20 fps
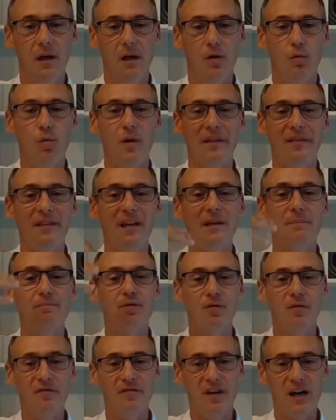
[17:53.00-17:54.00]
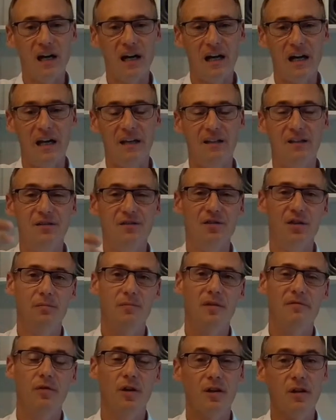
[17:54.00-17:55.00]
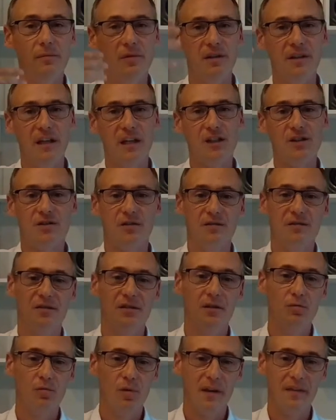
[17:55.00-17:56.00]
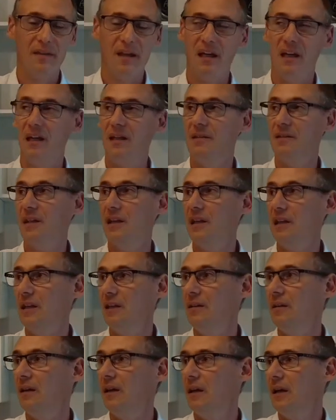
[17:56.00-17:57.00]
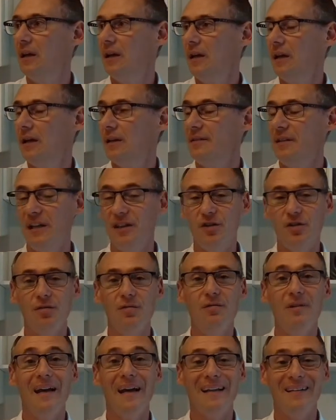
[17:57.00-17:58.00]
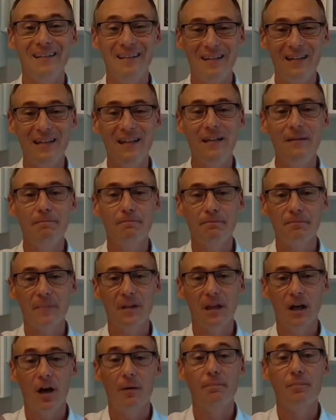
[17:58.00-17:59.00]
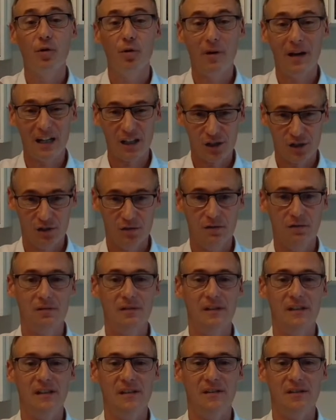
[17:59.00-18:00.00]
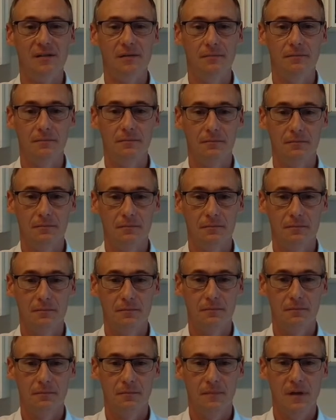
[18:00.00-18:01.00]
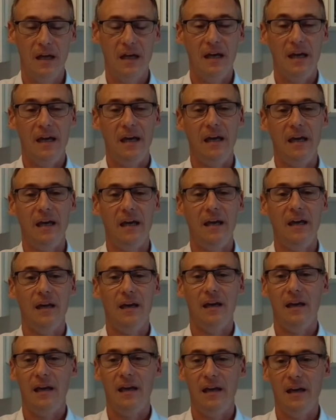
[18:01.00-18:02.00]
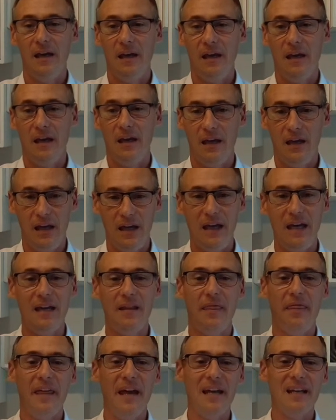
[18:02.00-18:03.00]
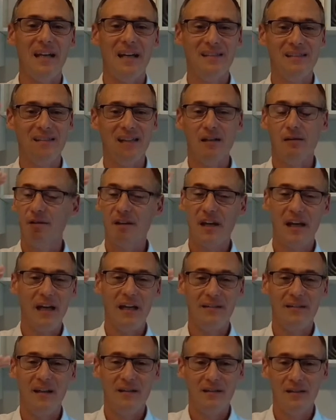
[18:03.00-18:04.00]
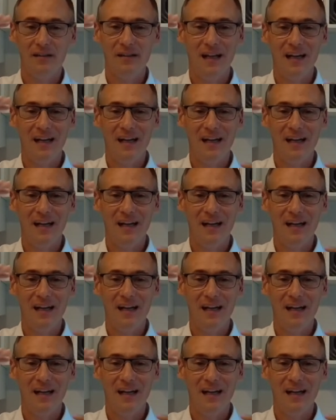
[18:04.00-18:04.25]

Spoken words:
what they provide in terms of recommendations on what they do, and the operational needs. And then I said, okay,